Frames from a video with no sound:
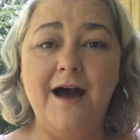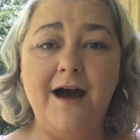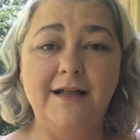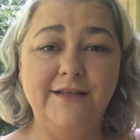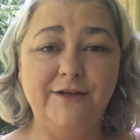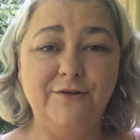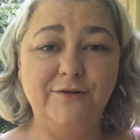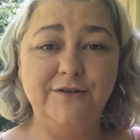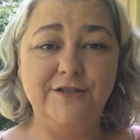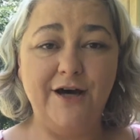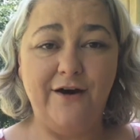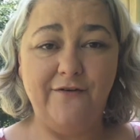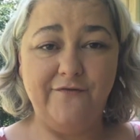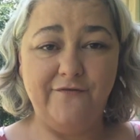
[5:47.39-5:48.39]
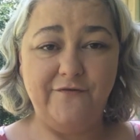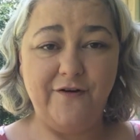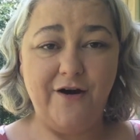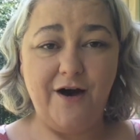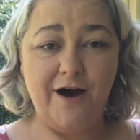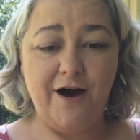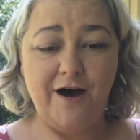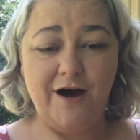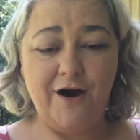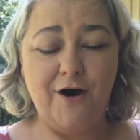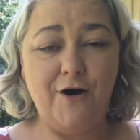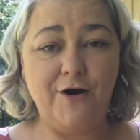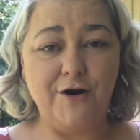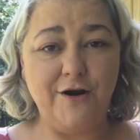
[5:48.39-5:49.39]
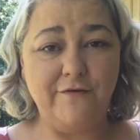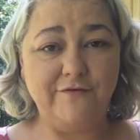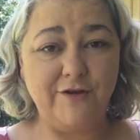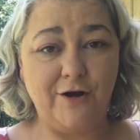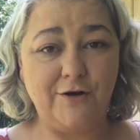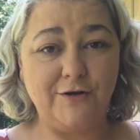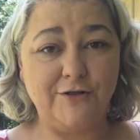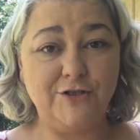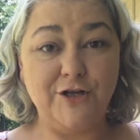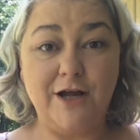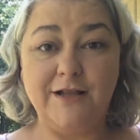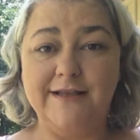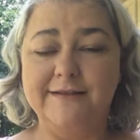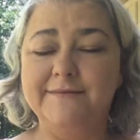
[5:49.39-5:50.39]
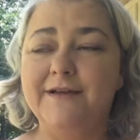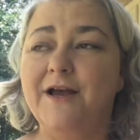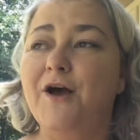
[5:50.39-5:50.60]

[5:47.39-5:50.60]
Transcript: a little Dove heart of dark chocolate,